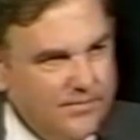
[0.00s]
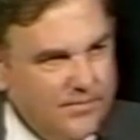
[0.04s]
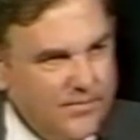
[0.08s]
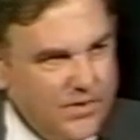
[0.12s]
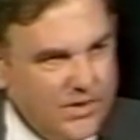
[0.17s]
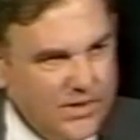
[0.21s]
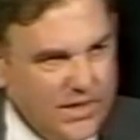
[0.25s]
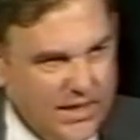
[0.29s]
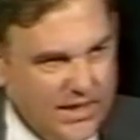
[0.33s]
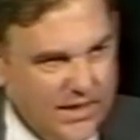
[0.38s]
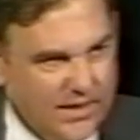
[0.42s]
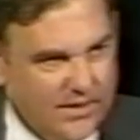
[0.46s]

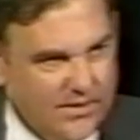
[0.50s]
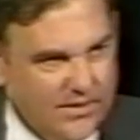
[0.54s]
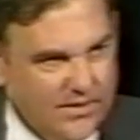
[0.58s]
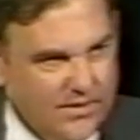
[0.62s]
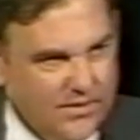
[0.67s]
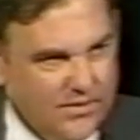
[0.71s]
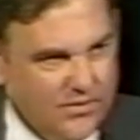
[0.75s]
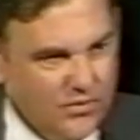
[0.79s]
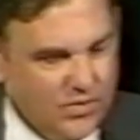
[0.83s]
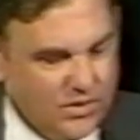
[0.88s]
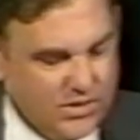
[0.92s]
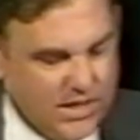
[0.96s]
tenet,
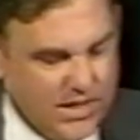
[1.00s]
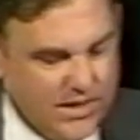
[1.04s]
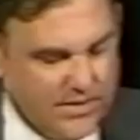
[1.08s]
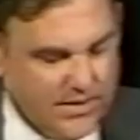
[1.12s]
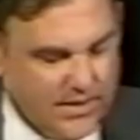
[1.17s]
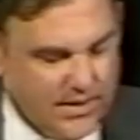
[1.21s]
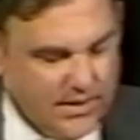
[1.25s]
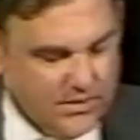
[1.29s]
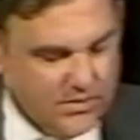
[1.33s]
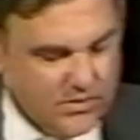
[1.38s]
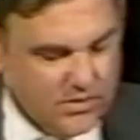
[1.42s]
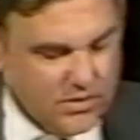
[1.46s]
which I
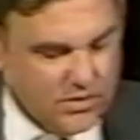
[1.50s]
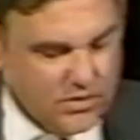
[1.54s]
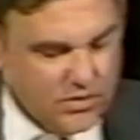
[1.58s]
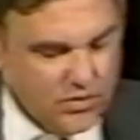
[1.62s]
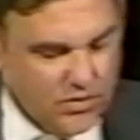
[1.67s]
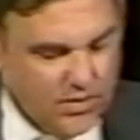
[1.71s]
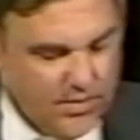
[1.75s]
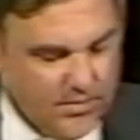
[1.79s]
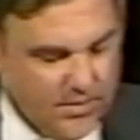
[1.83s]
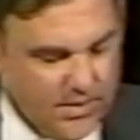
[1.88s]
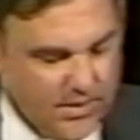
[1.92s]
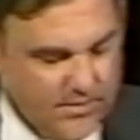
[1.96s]
think is
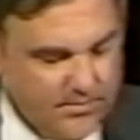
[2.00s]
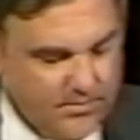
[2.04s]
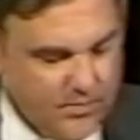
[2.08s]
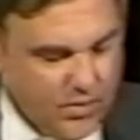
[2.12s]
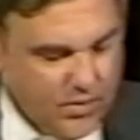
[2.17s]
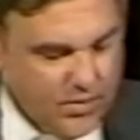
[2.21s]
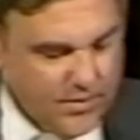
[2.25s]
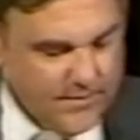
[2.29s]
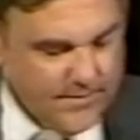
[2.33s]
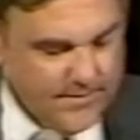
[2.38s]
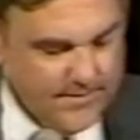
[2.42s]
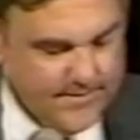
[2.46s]
extremely
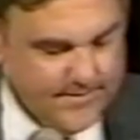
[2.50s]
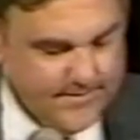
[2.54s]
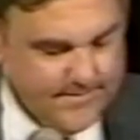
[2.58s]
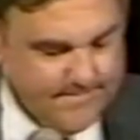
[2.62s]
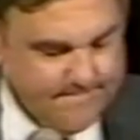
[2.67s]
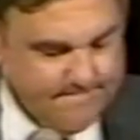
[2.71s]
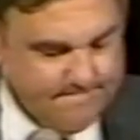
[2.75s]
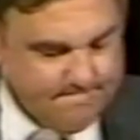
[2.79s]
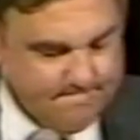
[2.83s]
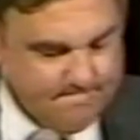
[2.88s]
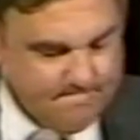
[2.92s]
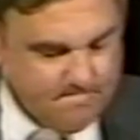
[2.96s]
important.
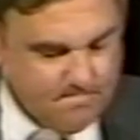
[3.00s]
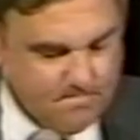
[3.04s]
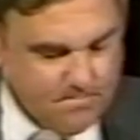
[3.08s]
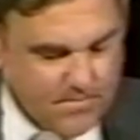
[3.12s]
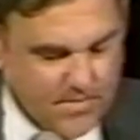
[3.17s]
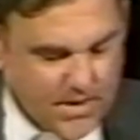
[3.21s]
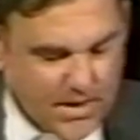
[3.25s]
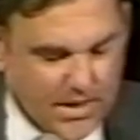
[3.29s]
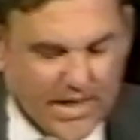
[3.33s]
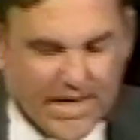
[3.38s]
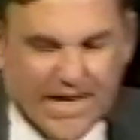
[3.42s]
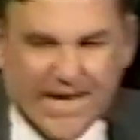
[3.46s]

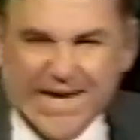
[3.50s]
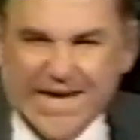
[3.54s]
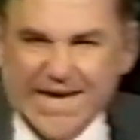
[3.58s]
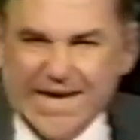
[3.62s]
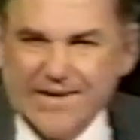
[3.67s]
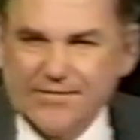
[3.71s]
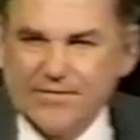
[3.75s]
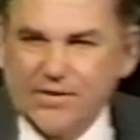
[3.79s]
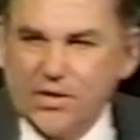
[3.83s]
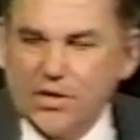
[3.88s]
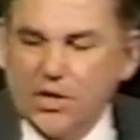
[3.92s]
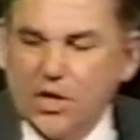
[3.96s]

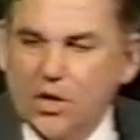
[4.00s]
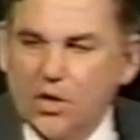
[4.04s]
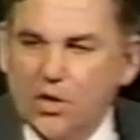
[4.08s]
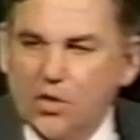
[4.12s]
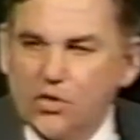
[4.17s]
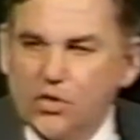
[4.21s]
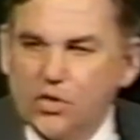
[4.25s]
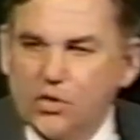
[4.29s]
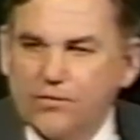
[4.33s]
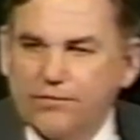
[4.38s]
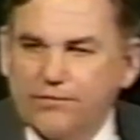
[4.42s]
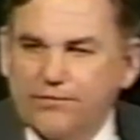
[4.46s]
Even though
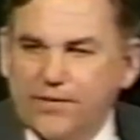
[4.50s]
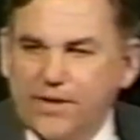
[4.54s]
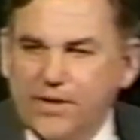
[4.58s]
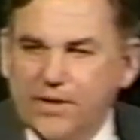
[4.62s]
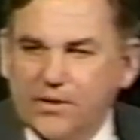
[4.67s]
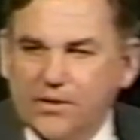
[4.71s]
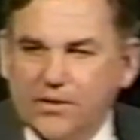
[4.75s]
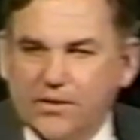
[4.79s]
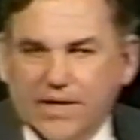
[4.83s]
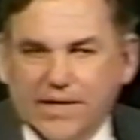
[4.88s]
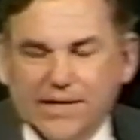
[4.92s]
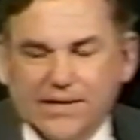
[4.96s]
you
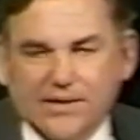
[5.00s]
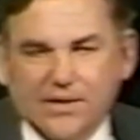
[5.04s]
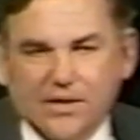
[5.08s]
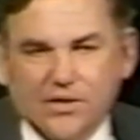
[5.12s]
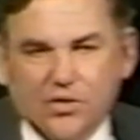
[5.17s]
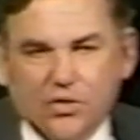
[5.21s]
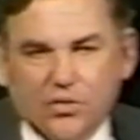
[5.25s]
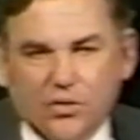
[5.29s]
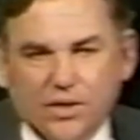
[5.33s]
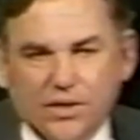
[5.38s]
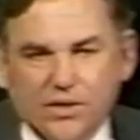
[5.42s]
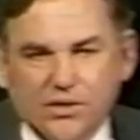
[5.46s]
feel that the
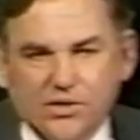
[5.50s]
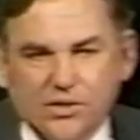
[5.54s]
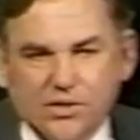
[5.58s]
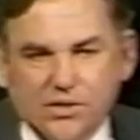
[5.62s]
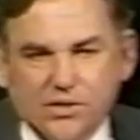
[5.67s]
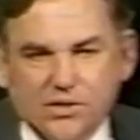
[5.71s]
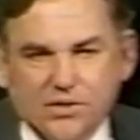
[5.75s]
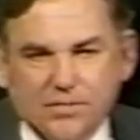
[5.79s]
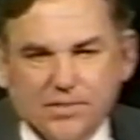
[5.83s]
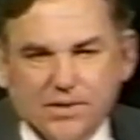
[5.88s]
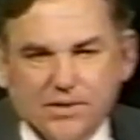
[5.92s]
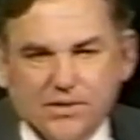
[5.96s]

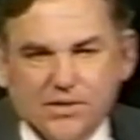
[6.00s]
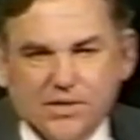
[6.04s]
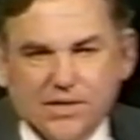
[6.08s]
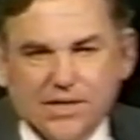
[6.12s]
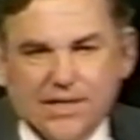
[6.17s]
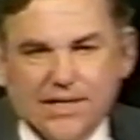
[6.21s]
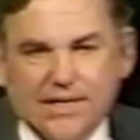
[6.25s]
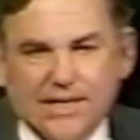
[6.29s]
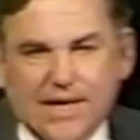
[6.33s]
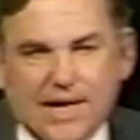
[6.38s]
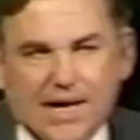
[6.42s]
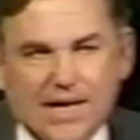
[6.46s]
criticism is
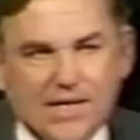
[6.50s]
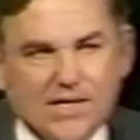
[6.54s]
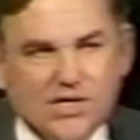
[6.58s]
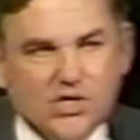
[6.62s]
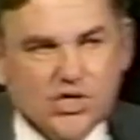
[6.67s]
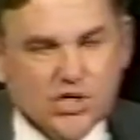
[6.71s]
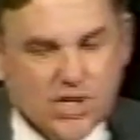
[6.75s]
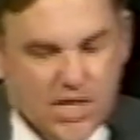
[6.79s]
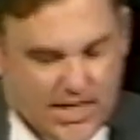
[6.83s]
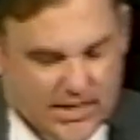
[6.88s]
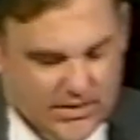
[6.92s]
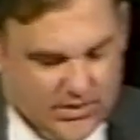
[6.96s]

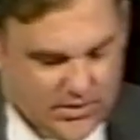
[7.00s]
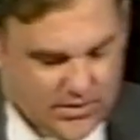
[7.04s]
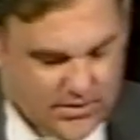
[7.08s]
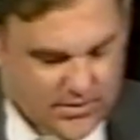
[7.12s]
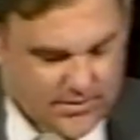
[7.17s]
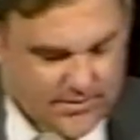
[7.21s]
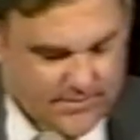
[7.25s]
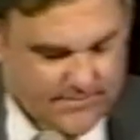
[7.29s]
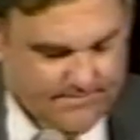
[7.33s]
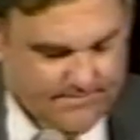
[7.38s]
unjust,